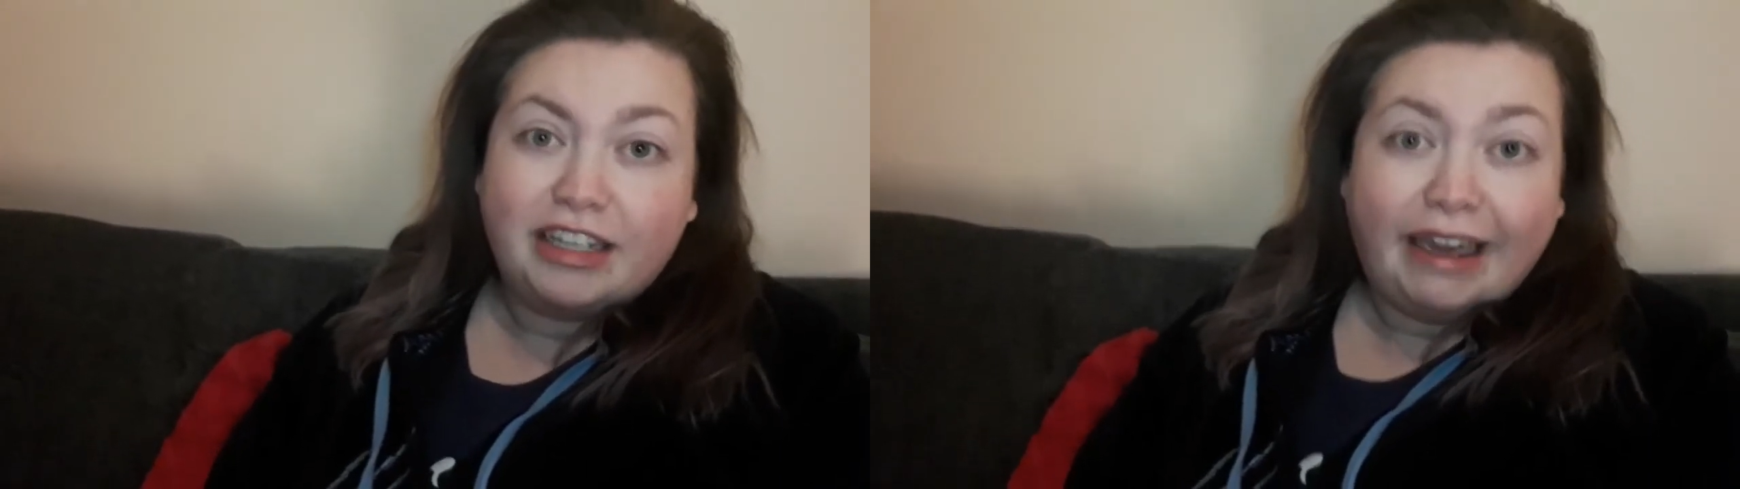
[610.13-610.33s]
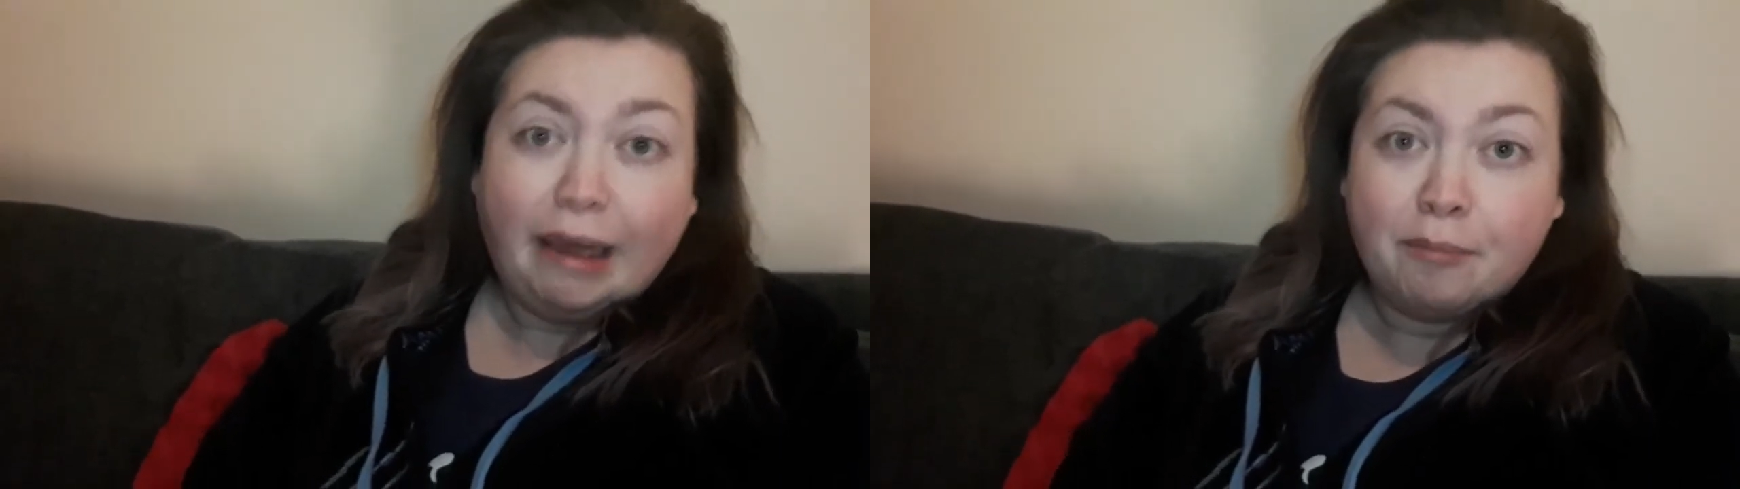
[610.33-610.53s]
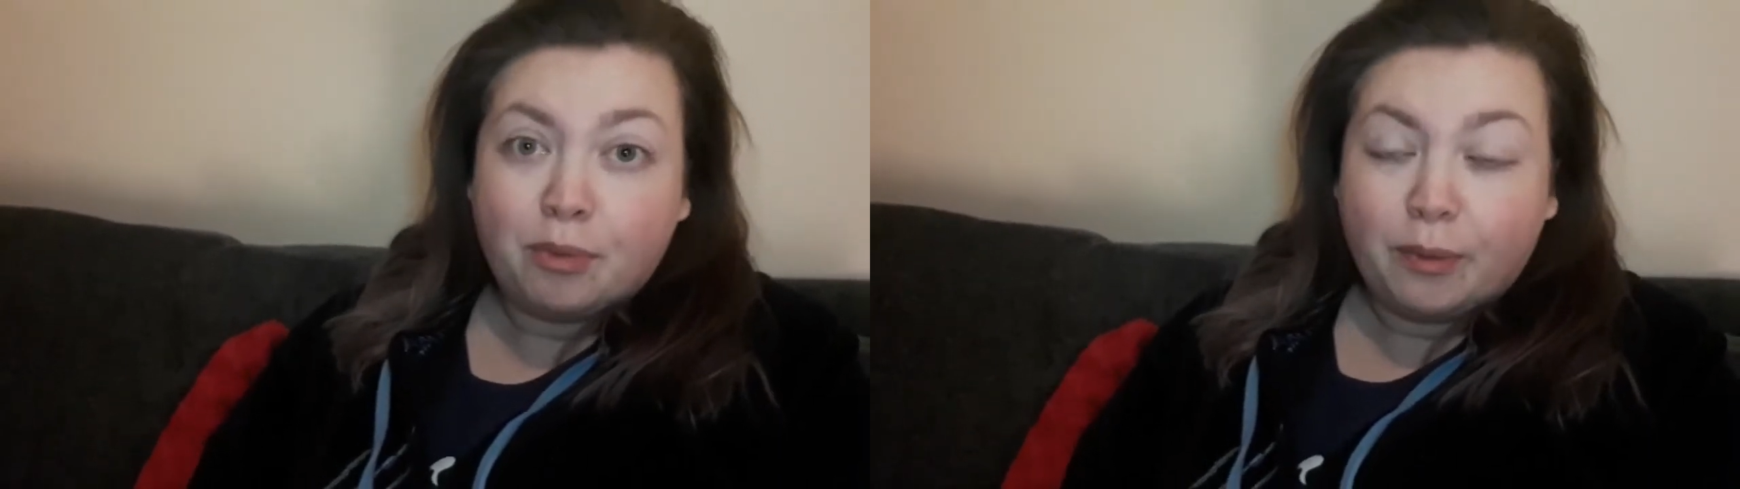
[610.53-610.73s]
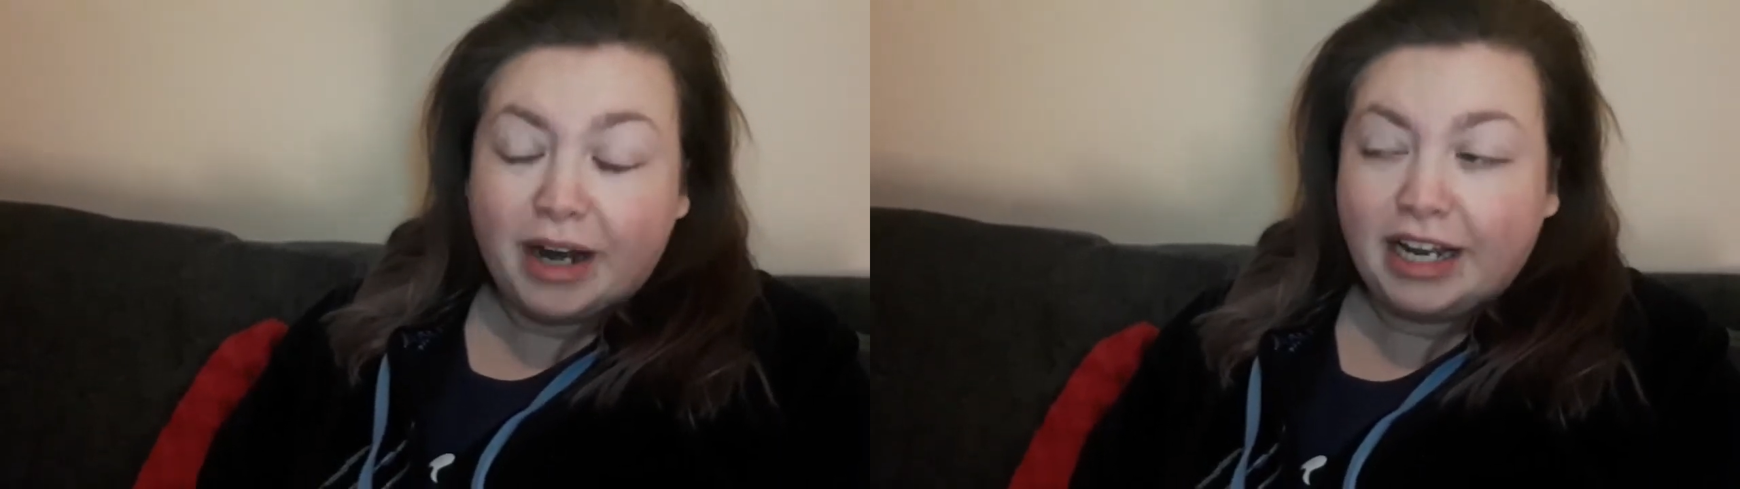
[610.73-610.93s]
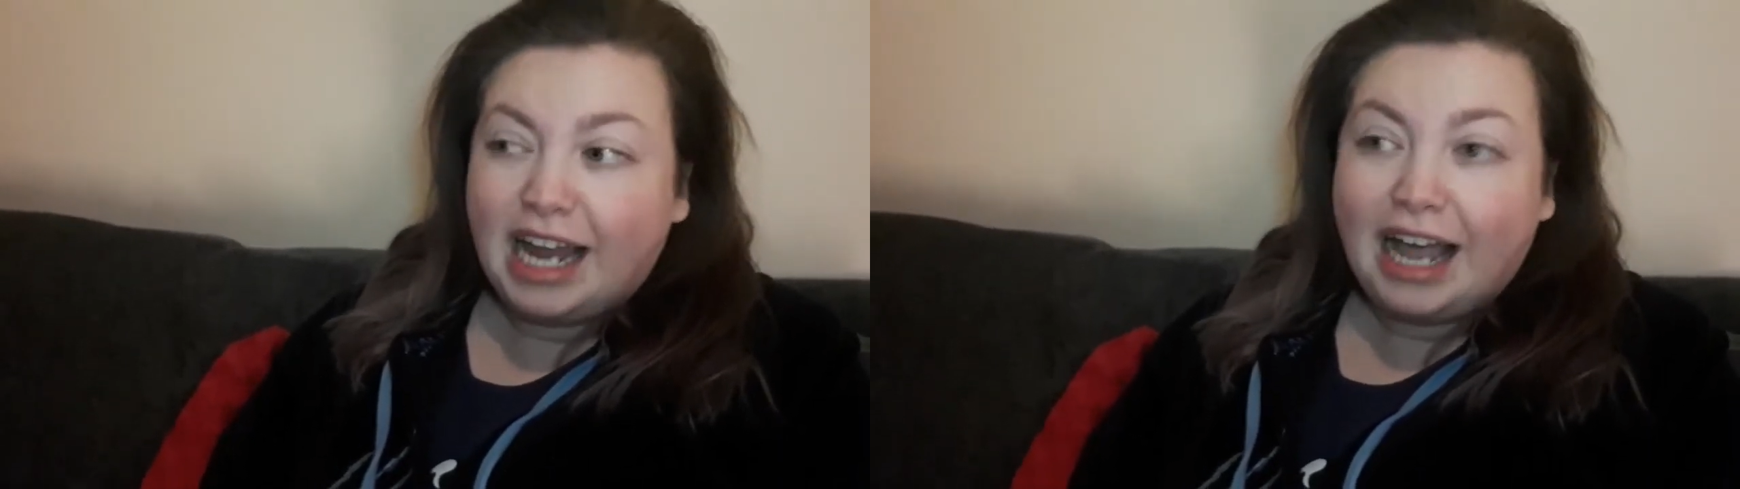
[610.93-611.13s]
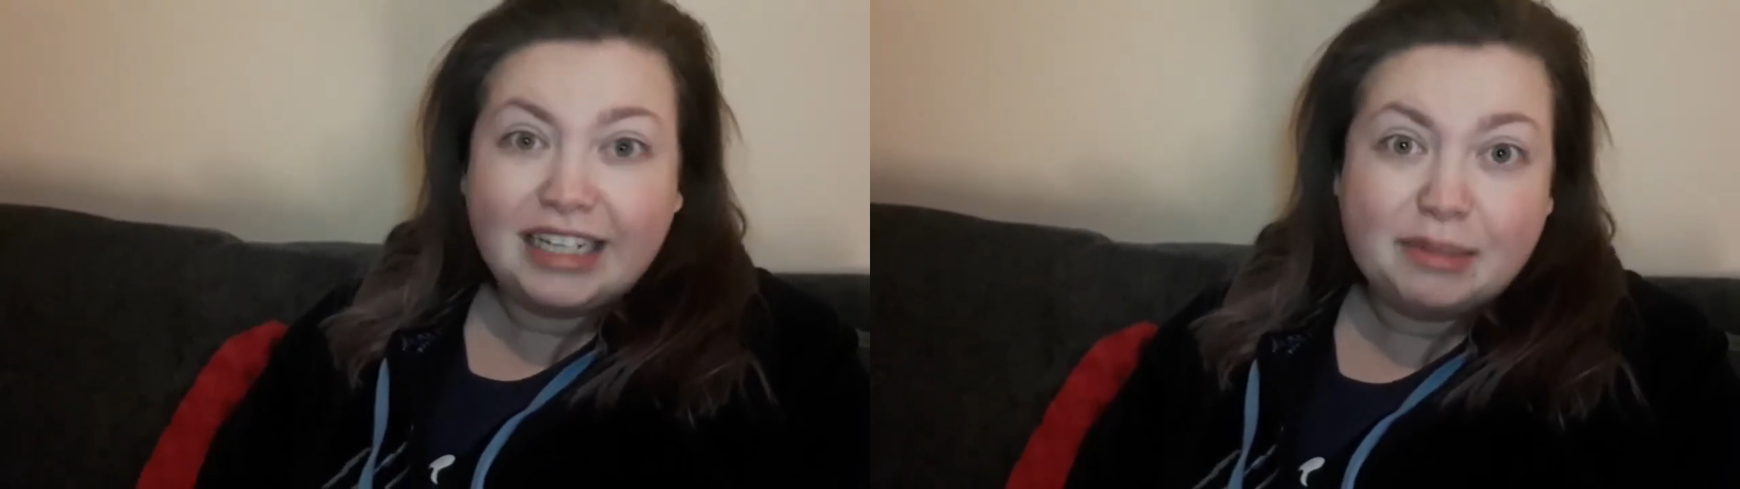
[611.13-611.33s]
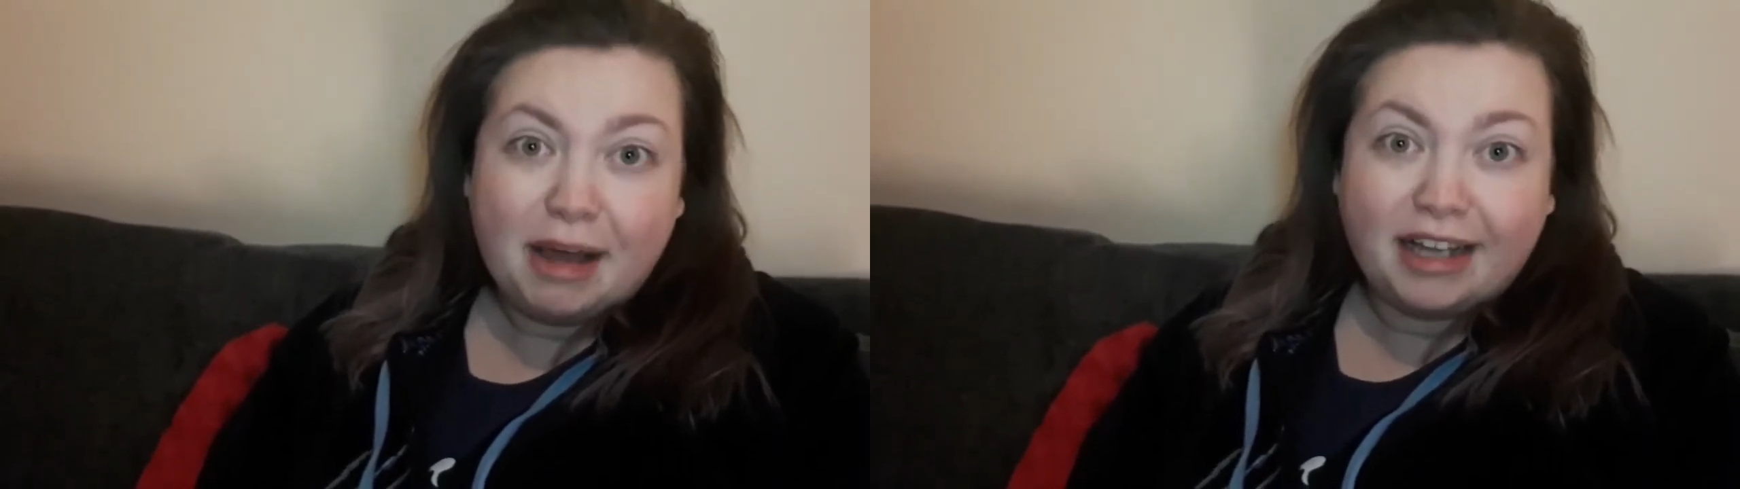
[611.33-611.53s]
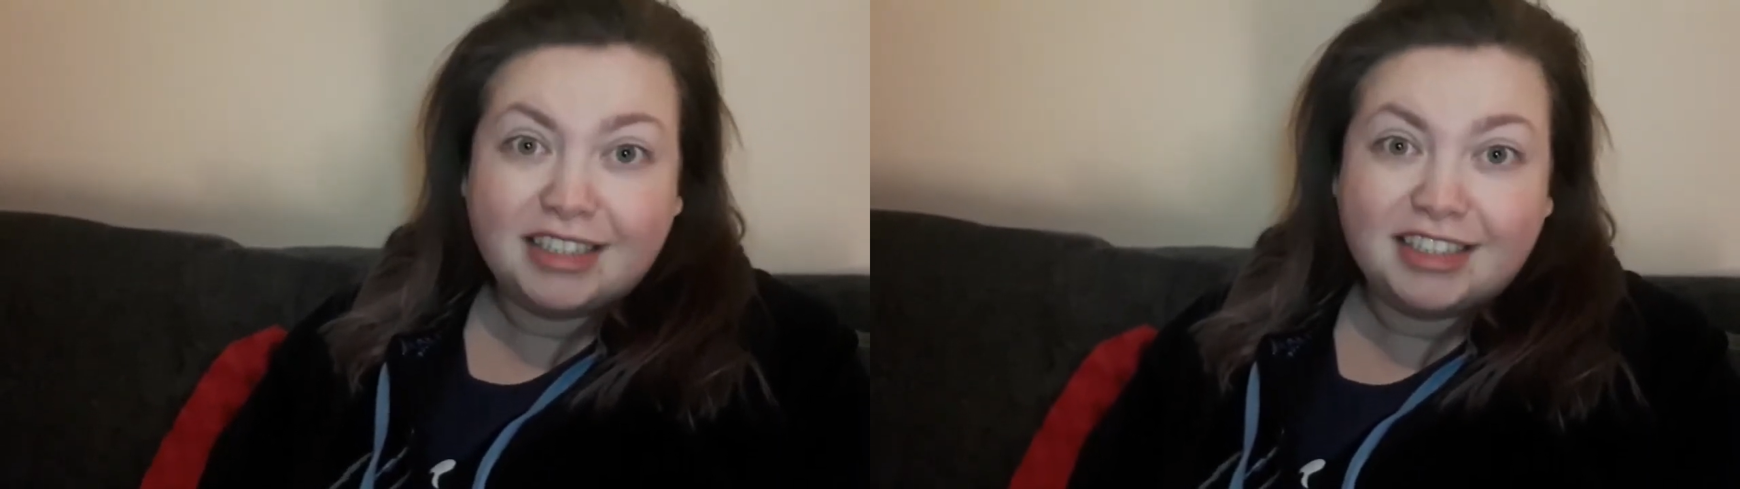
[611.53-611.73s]
Kemp were in high
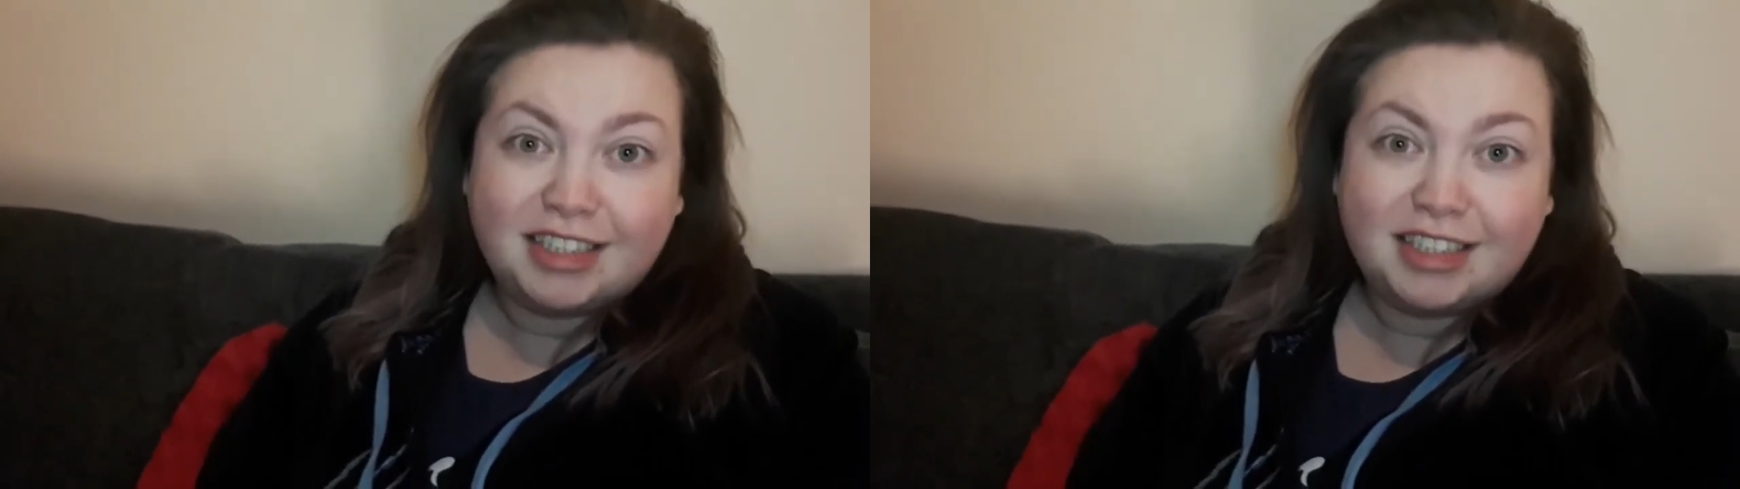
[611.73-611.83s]
demand.